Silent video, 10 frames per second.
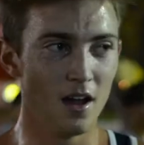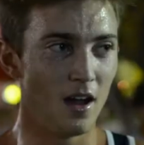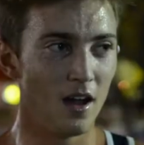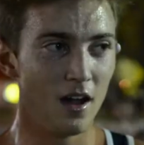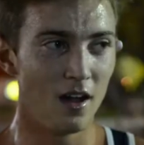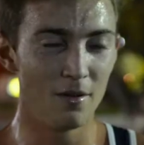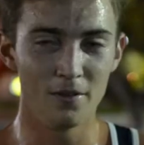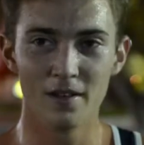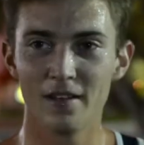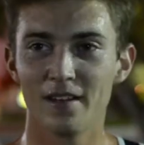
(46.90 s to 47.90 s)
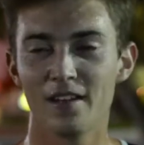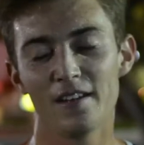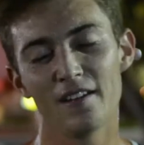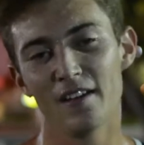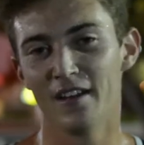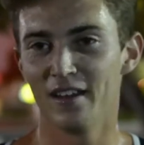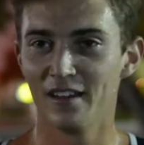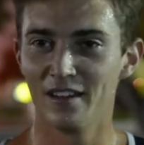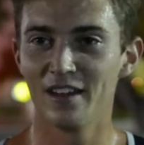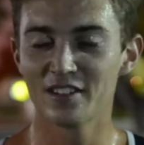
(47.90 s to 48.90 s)
It
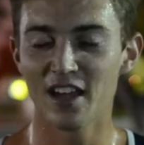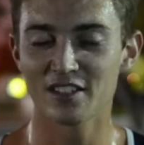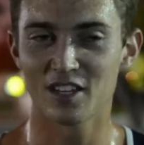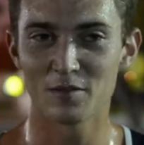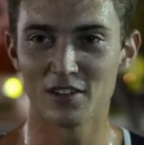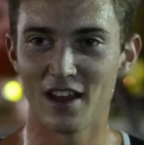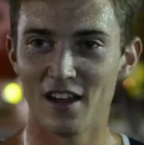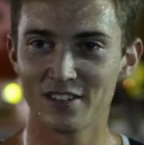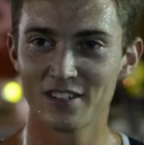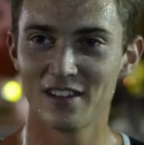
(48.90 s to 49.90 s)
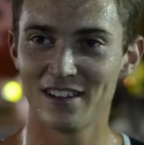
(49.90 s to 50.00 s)
has its ups and downs.